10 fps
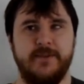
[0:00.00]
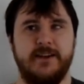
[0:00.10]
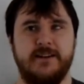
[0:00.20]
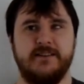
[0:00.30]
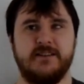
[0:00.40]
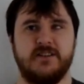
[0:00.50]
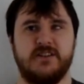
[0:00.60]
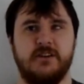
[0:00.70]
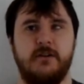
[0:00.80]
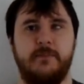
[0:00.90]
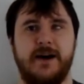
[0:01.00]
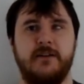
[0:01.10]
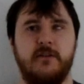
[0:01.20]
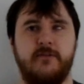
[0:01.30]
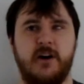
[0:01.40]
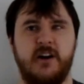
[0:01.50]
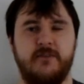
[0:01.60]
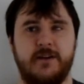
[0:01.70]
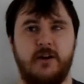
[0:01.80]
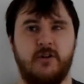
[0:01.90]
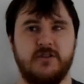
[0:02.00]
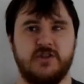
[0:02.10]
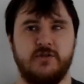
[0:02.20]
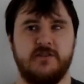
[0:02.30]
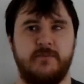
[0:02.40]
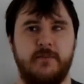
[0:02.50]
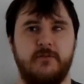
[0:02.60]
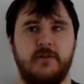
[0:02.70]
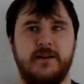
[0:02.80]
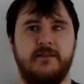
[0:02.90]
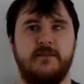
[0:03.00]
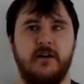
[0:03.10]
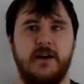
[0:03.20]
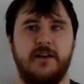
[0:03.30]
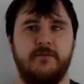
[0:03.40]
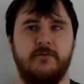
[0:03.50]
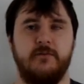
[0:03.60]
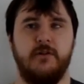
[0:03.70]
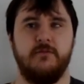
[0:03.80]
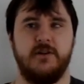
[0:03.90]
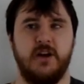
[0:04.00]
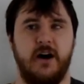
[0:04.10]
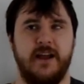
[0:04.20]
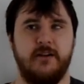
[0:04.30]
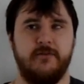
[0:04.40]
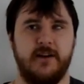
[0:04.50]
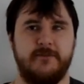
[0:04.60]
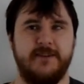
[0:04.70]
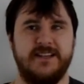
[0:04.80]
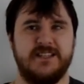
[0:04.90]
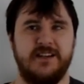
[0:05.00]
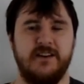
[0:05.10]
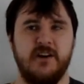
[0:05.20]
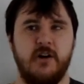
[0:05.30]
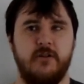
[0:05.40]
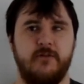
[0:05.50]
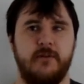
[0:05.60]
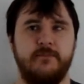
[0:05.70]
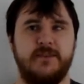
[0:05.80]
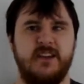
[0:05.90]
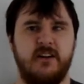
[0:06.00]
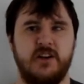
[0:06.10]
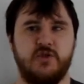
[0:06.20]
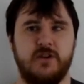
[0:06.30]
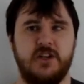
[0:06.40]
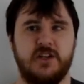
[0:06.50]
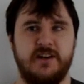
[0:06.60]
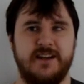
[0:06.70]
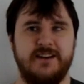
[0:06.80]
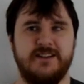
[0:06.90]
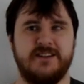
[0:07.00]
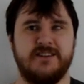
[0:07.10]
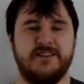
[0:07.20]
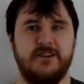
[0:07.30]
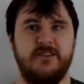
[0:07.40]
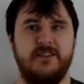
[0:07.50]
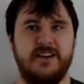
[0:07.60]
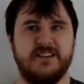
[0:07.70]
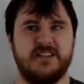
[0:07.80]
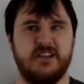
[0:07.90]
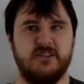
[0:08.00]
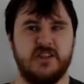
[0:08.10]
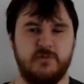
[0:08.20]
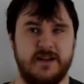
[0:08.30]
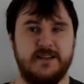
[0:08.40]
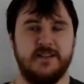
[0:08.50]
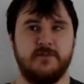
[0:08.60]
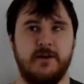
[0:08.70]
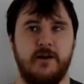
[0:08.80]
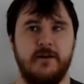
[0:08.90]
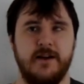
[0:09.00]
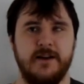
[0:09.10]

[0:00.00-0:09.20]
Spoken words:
It is so bad. I've heard of like horror stories of people like dying, or not dying, of like fainting from dehydration, and you get so sweaty as well.